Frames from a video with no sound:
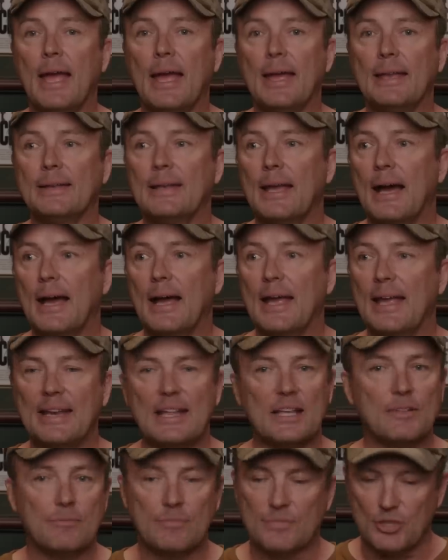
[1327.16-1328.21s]
And uh,
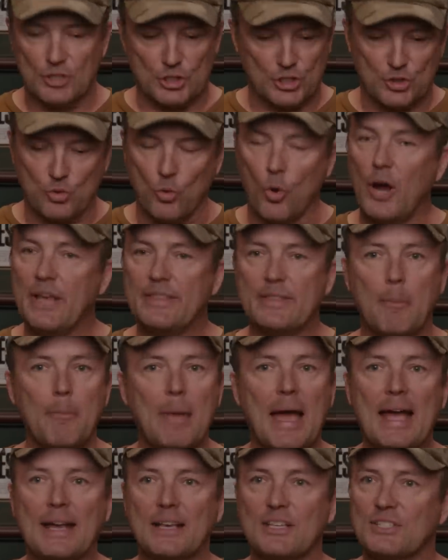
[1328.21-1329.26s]
it had destroyed the
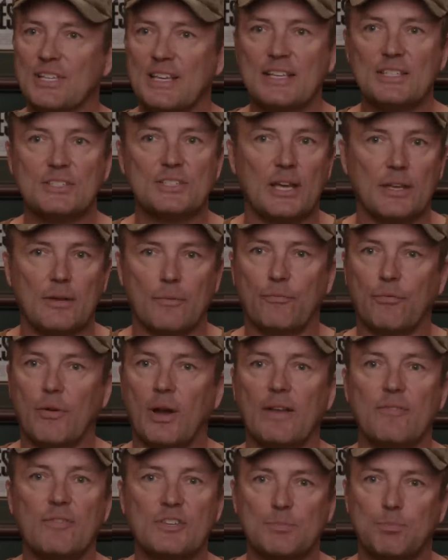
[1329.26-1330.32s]
magazines on the
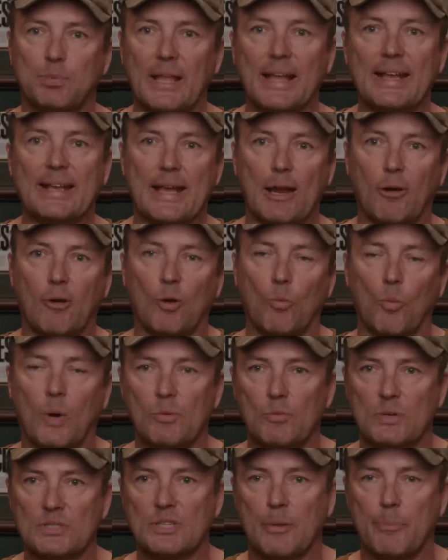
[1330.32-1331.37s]
front of his plate carrier.
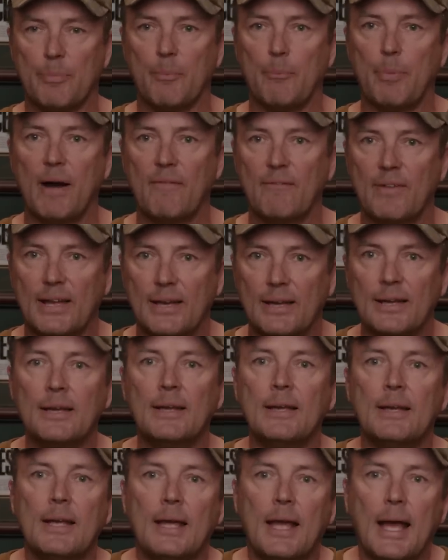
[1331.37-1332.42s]
One was up above it.
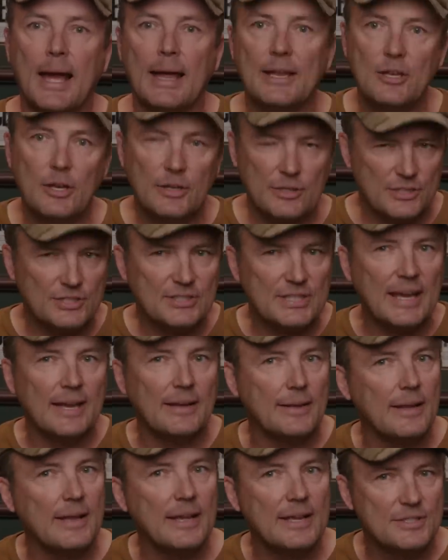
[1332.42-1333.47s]
And you
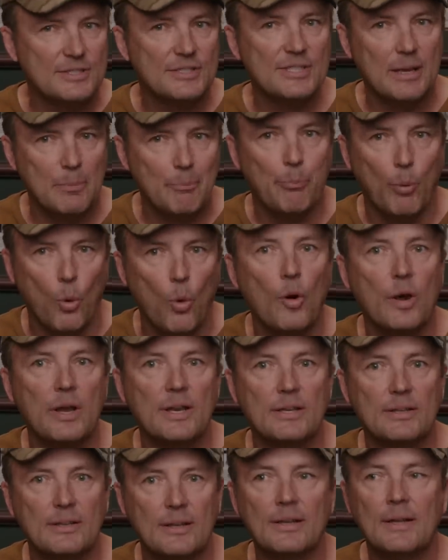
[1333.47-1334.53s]
understand it's
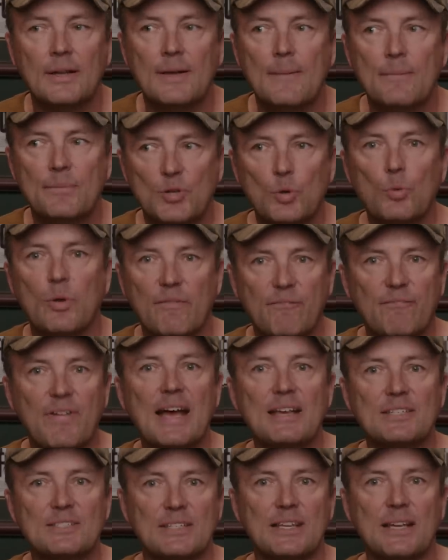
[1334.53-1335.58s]
important to
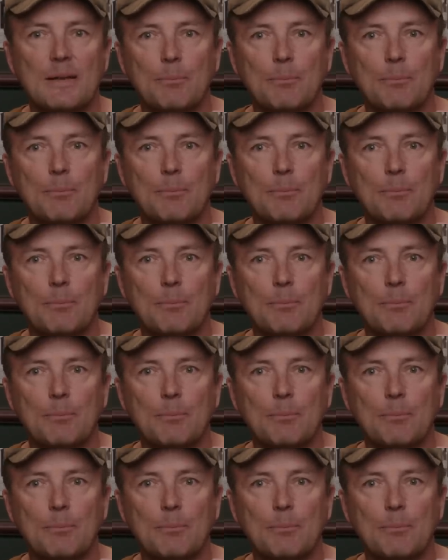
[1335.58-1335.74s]
invest